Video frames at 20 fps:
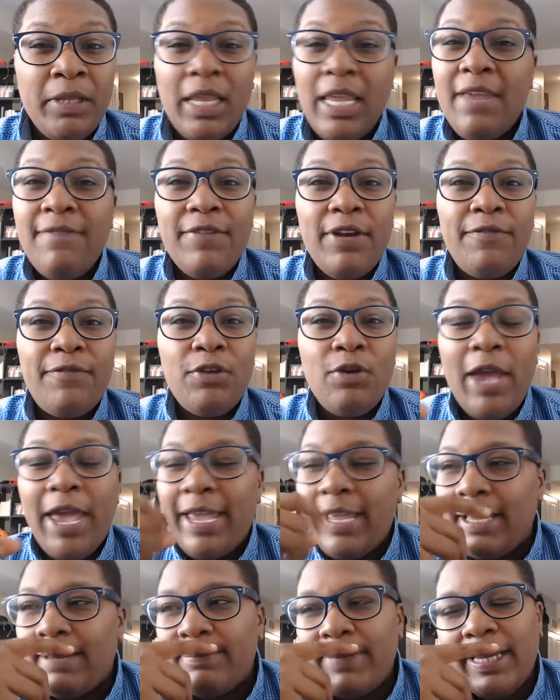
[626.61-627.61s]
Even if you
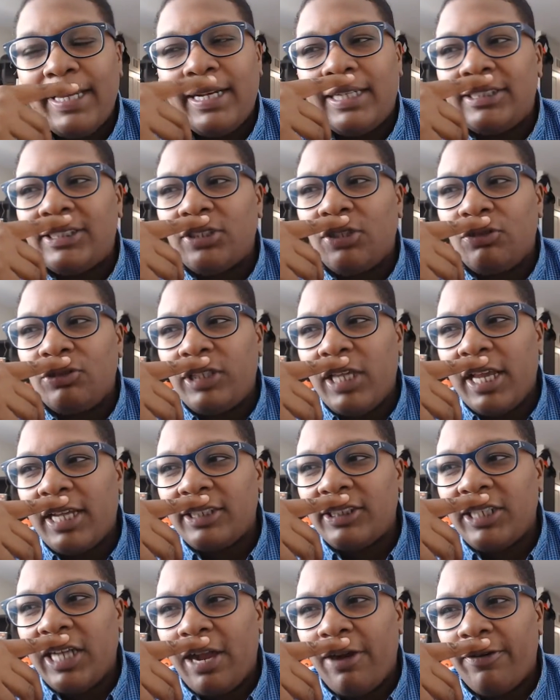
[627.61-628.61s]
ate, man, I should go take a
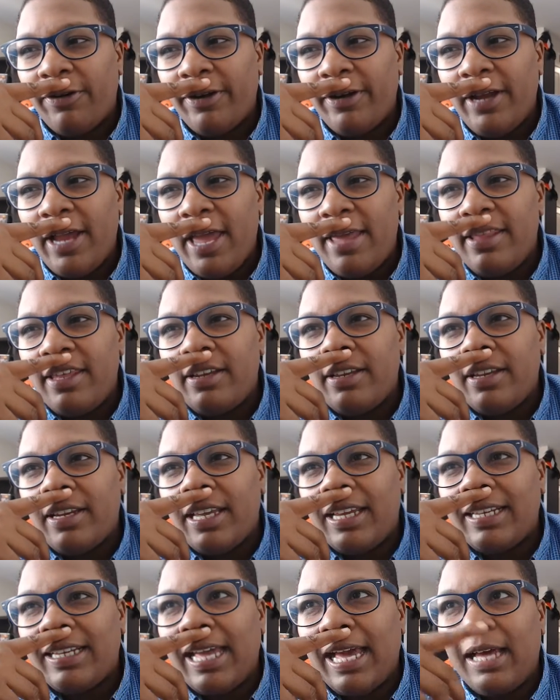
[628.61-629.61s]
shower. And then you're
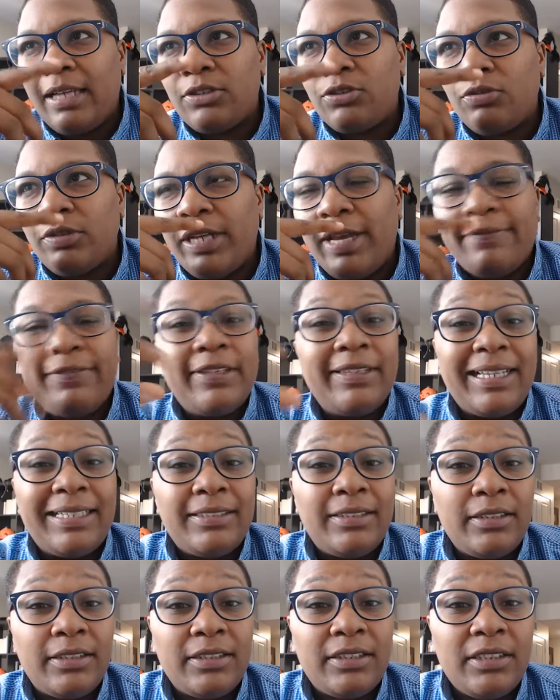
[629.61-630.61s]
like, nah, I'll do that.
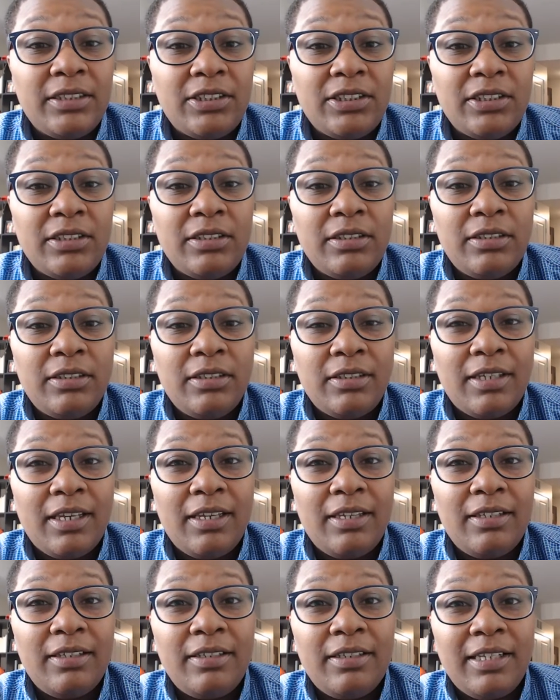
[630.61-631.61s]
That's a decision.
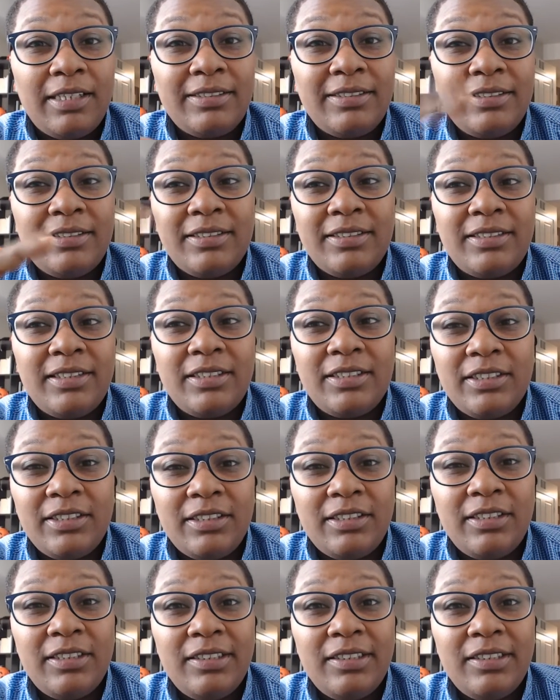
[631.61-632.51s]
Okay? That's a decision.